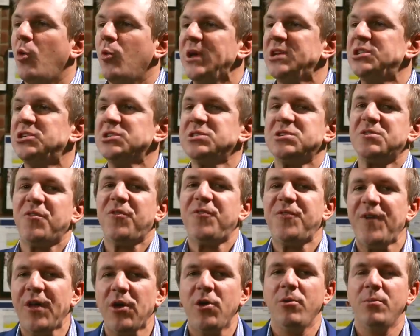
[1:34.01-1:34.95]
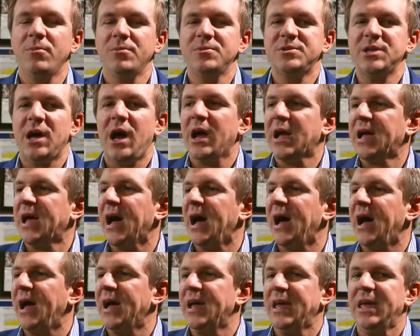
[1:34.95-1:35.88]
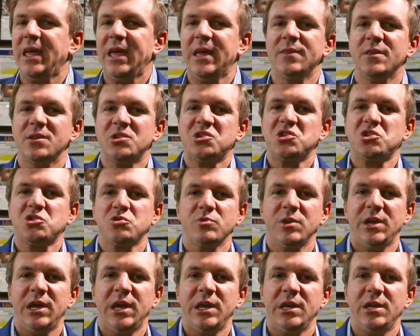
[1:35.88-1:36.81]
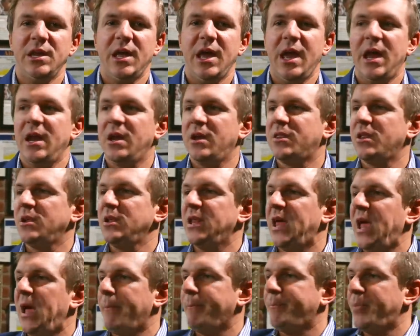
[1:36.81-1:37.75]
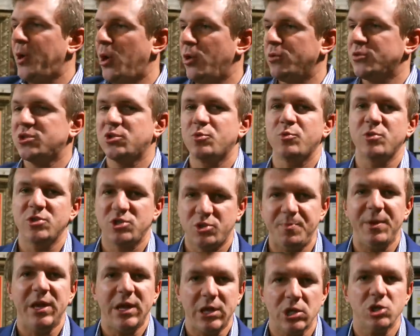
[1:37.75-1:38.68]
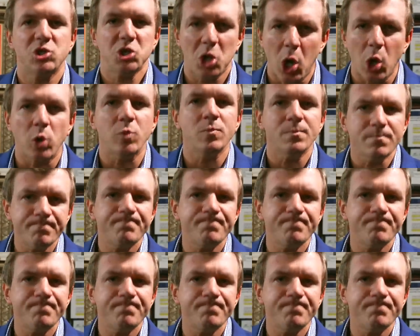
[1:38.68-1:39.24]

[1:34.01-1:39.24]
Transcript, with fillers: we just filmed a guy in the street and the lamppost was being shown.